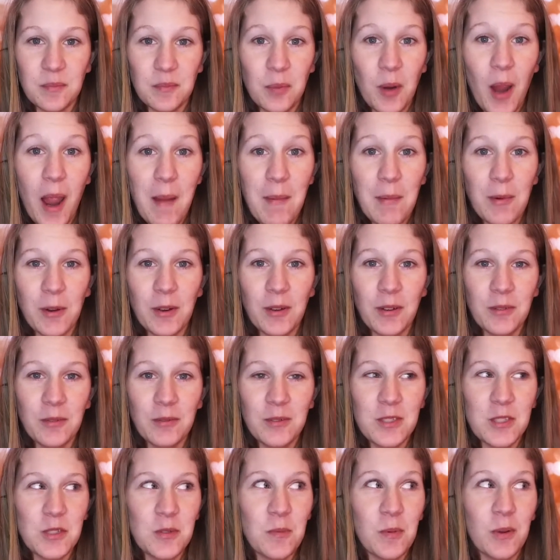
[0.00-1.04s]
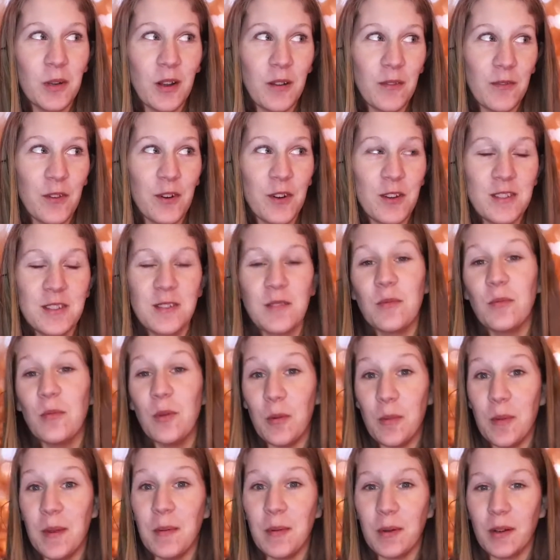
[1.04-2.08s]
primer, which you put on first,
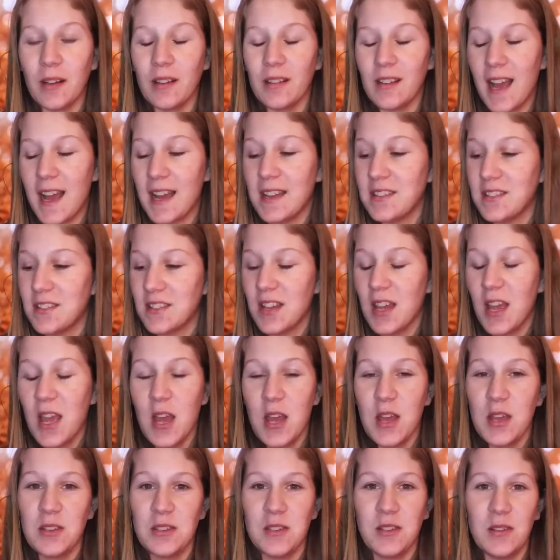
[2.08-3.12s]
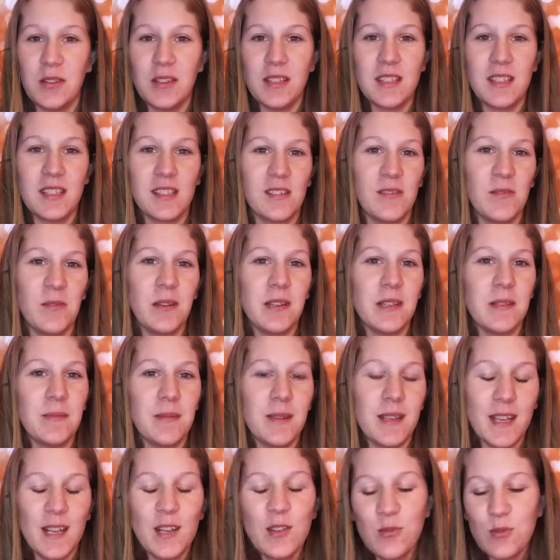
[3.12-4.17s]
will be put on last. So this is going to
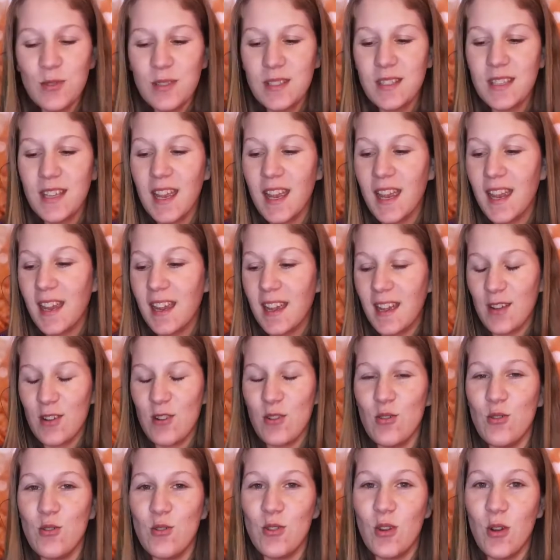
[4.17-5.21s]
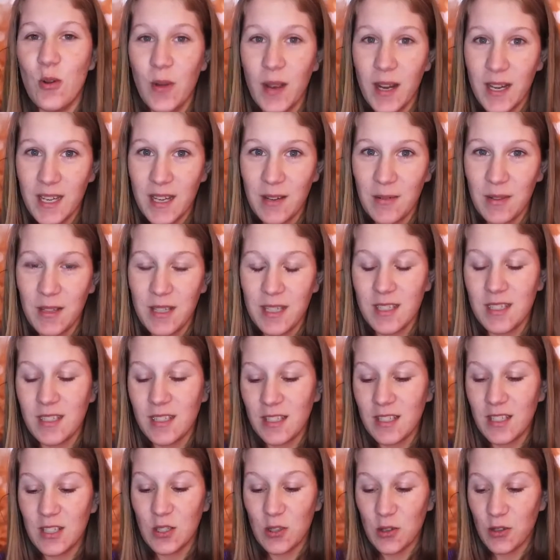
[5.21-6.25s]
be interesting. No idea what this is
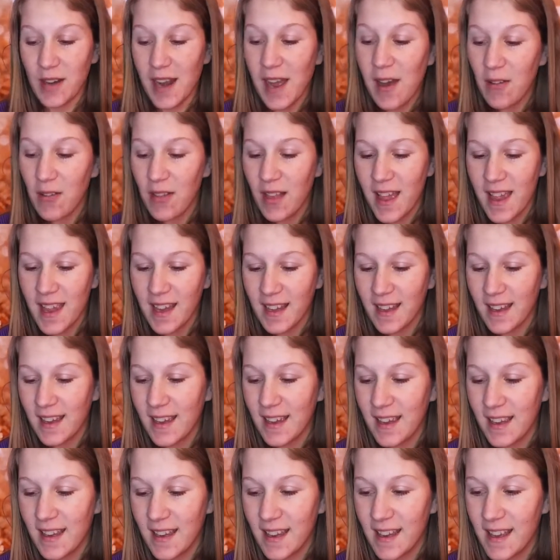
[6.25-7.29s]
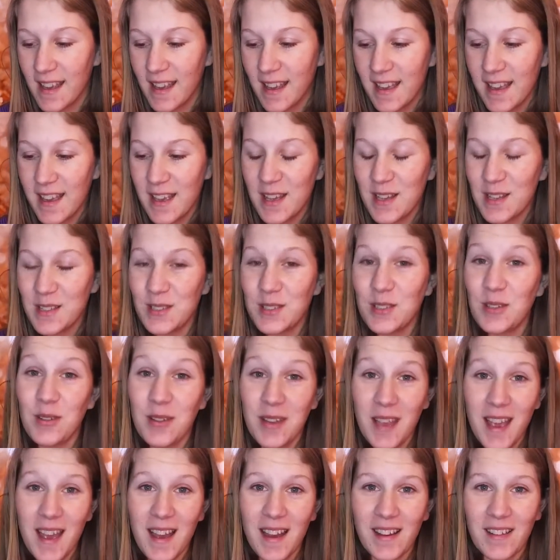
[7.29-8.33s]
going to turn out like. So
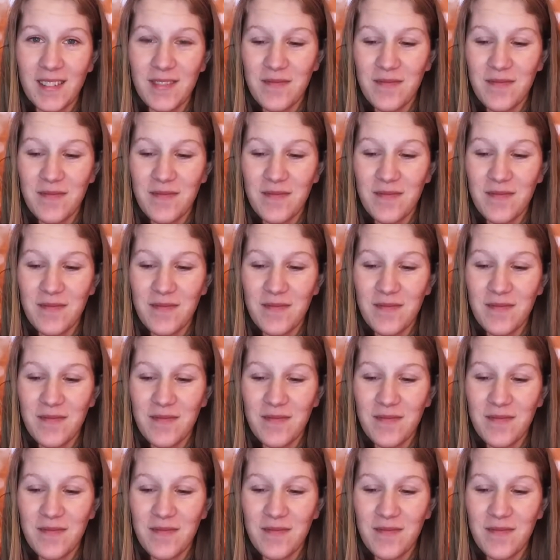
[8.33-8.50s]
yeah,